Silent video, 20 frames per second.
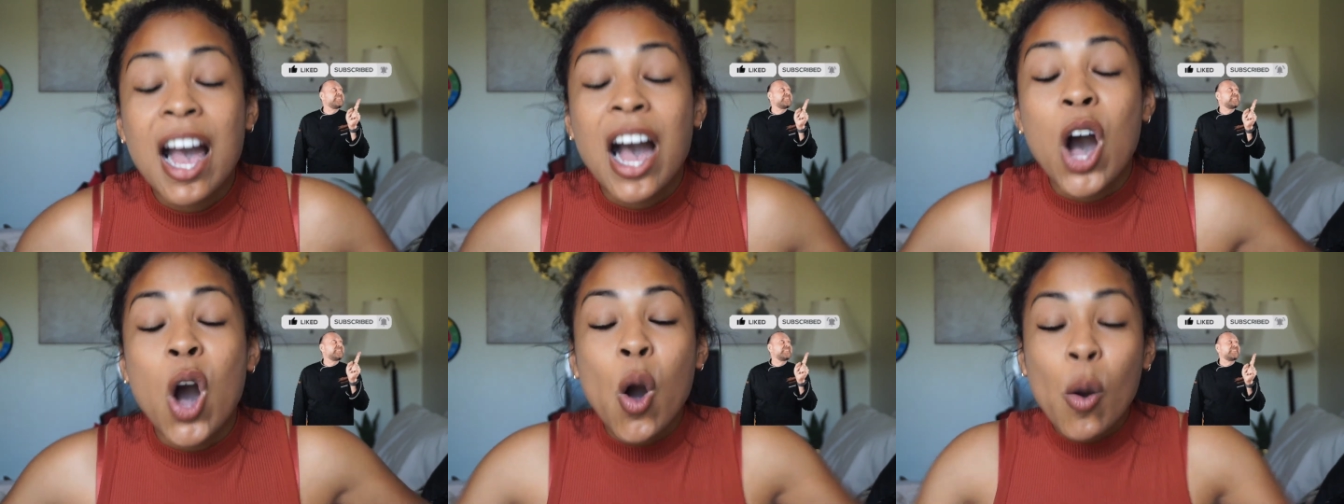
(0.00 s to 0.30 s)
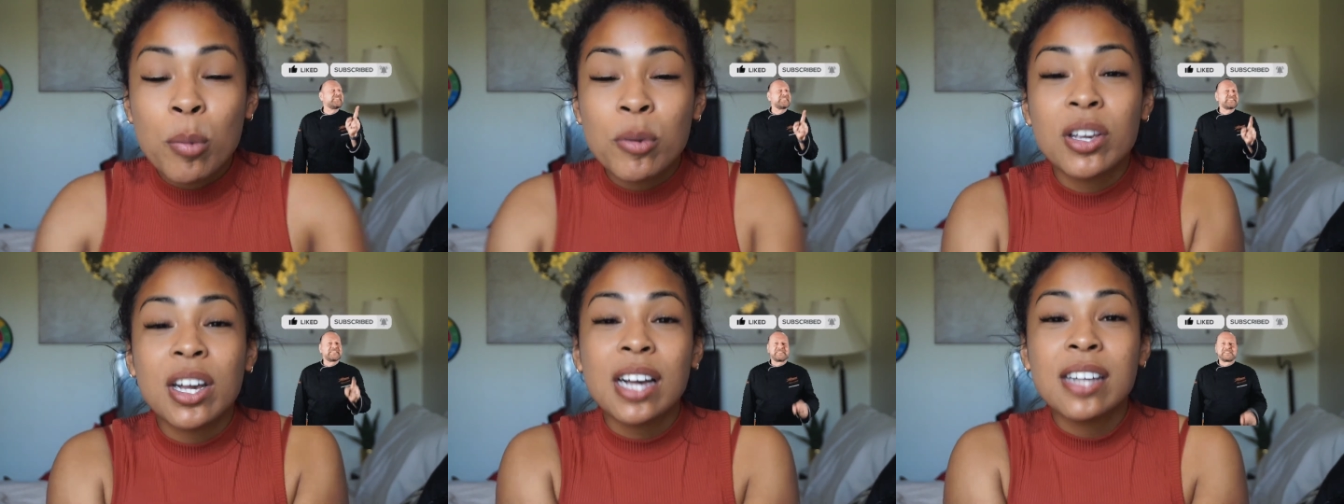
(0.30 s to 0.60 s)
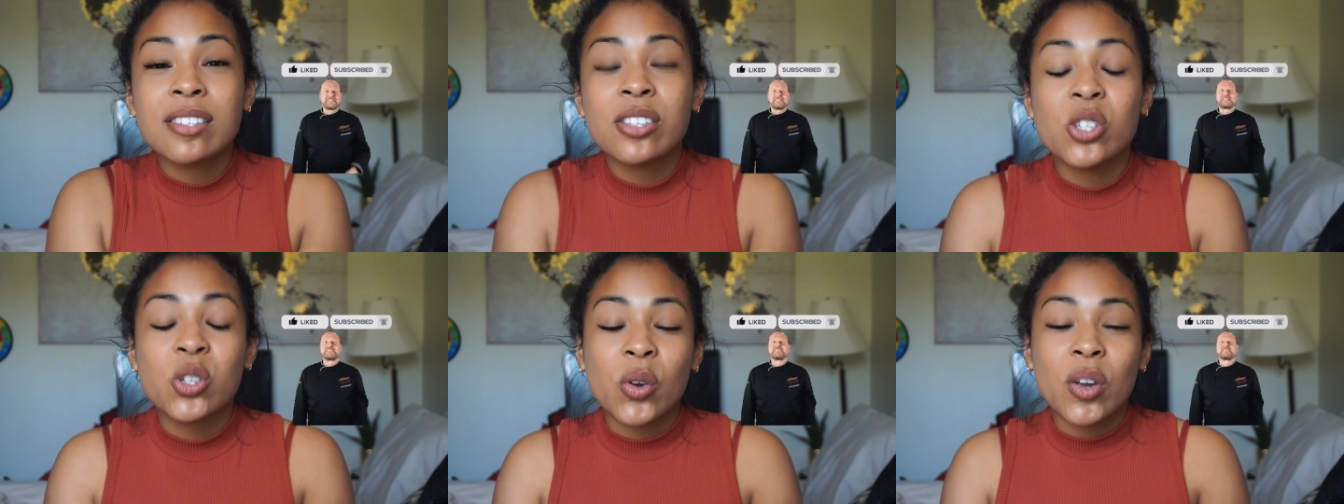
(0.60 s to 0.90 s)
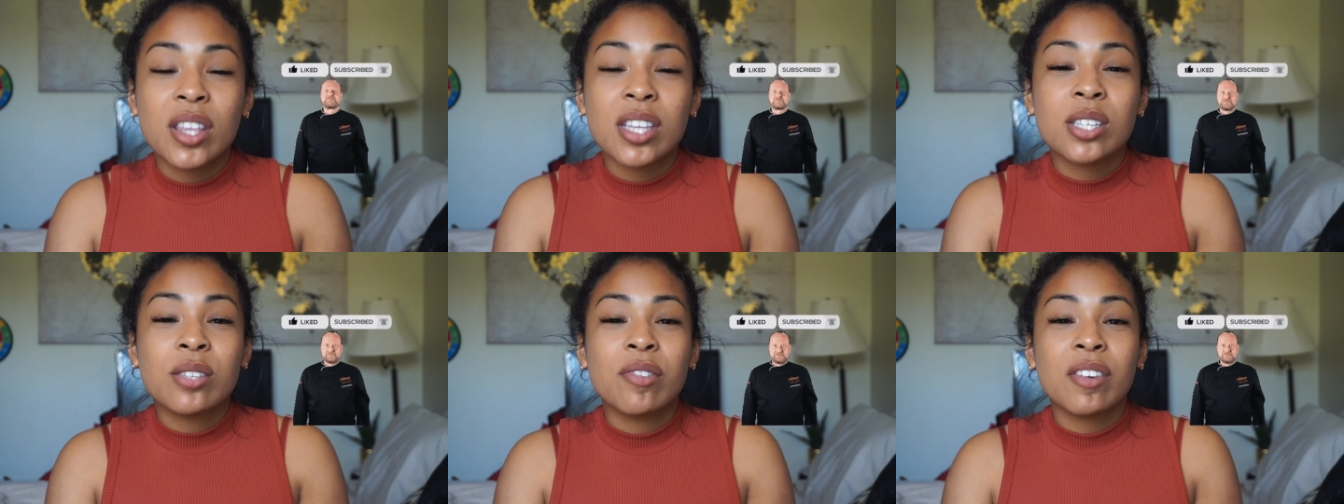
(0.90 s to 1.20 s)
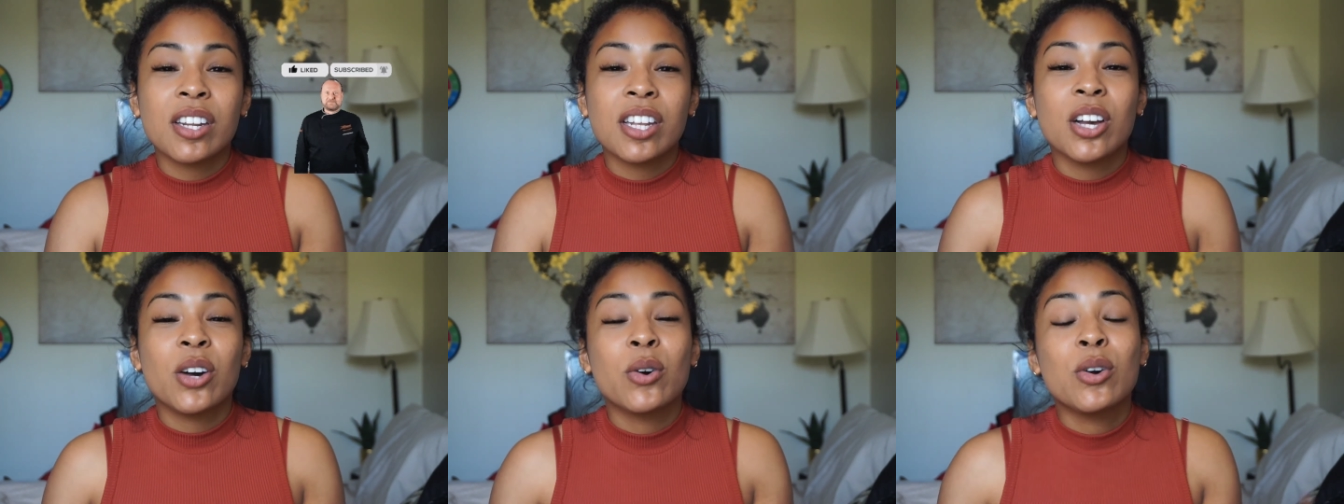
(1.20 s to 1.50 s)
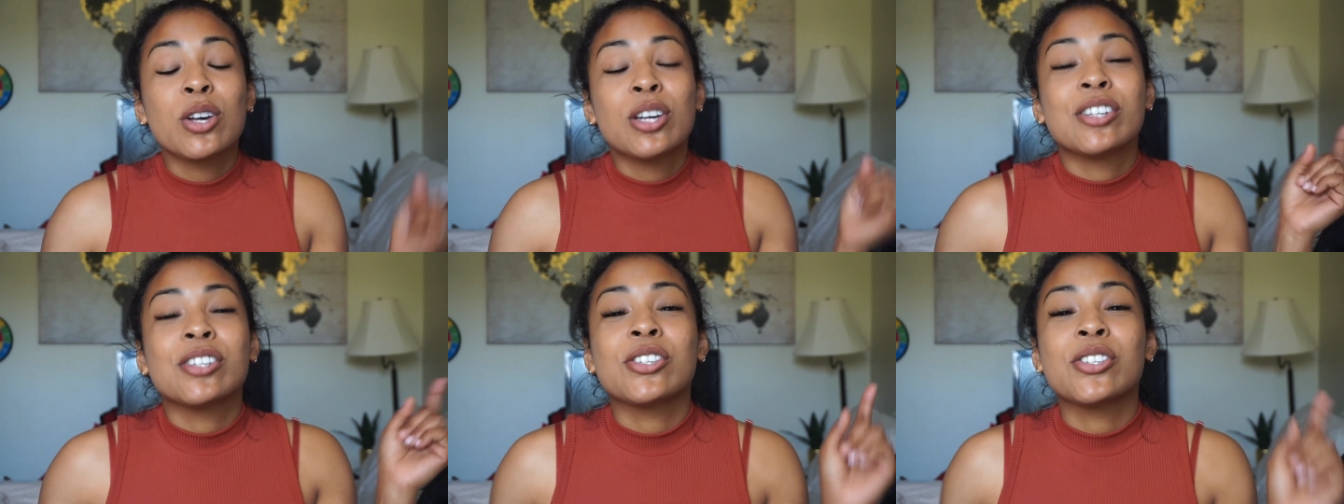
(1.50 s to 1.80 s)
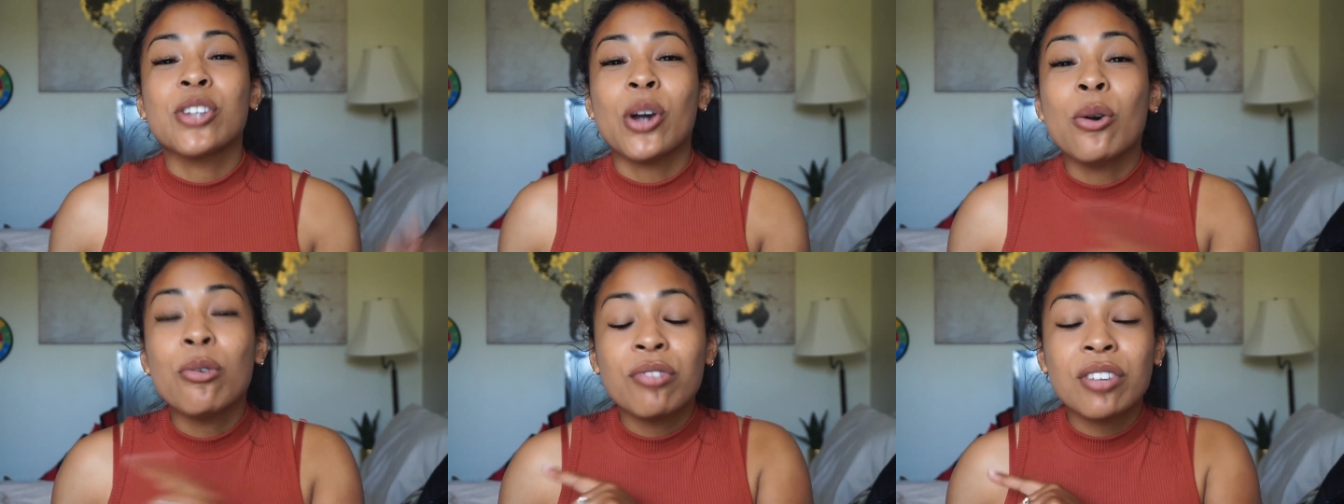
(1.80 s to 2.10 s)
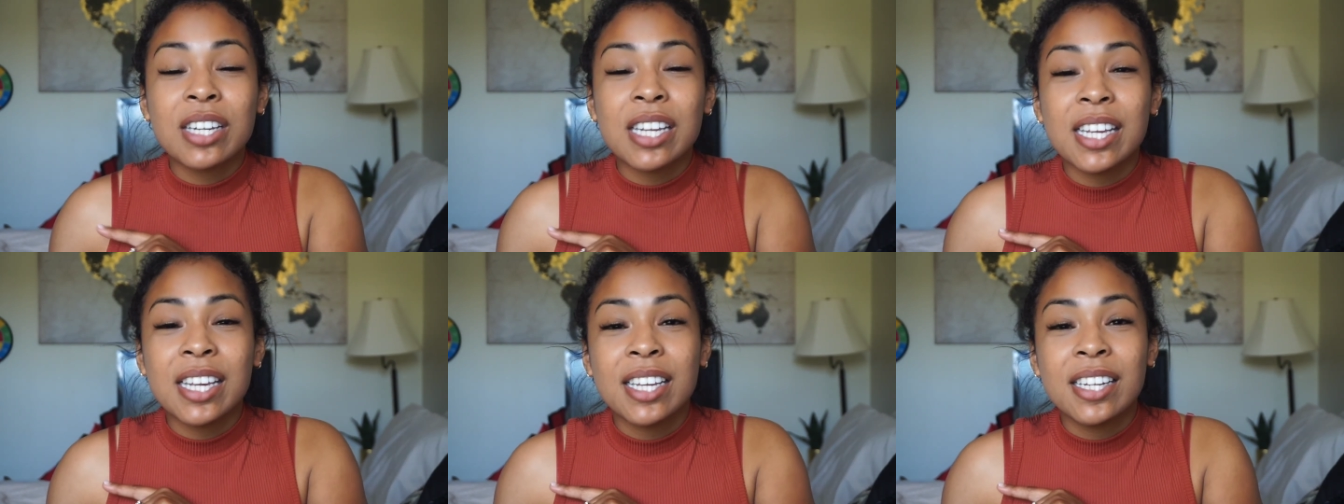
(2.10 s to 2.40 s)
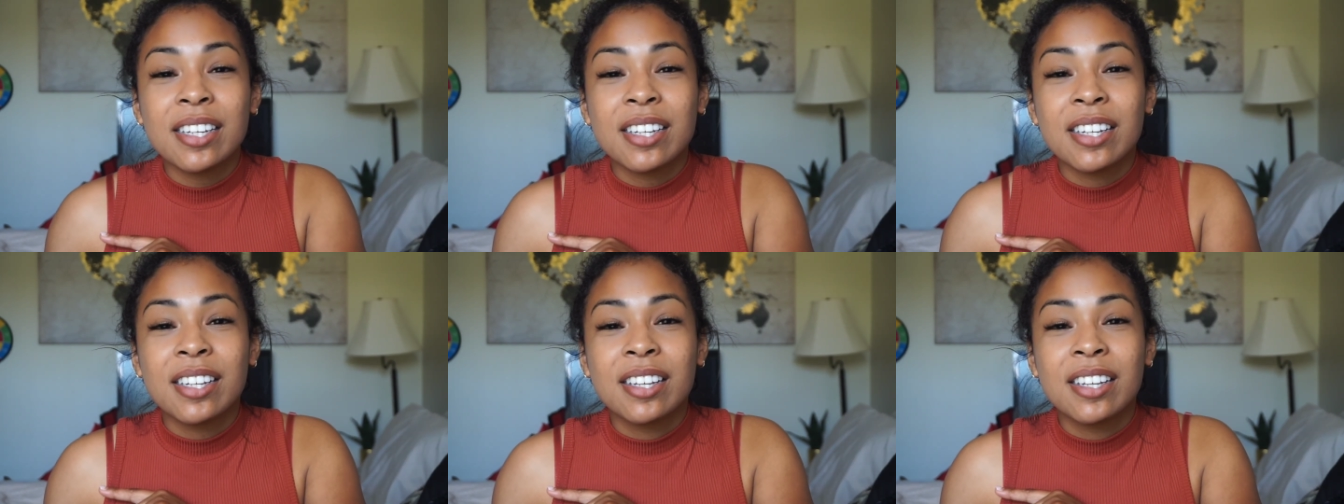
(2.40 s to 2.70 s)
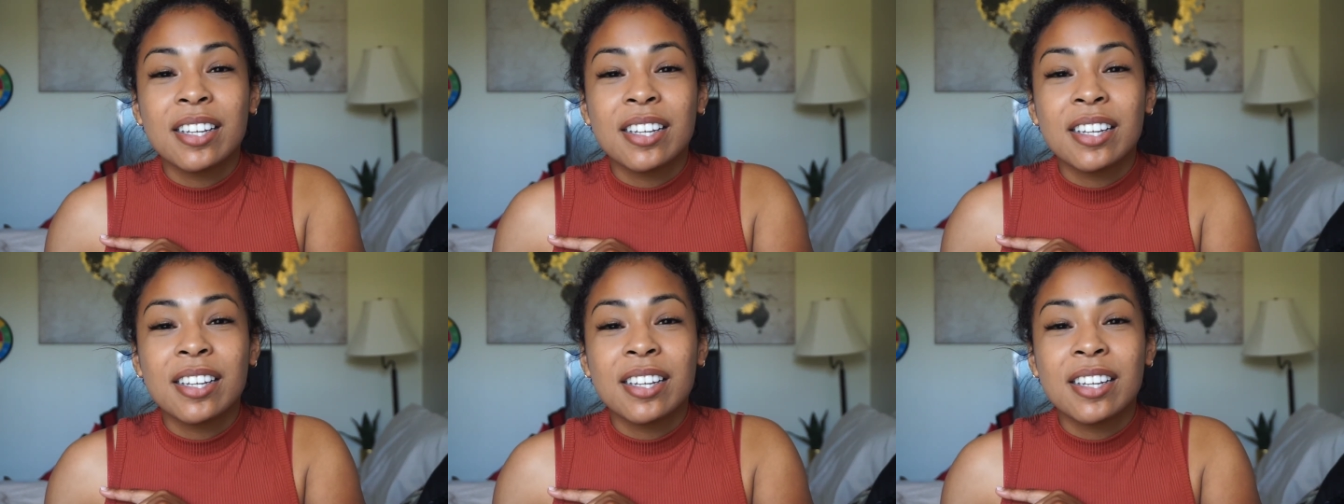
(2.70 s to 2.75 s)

Hope you guys enjoy this video. Don't forget,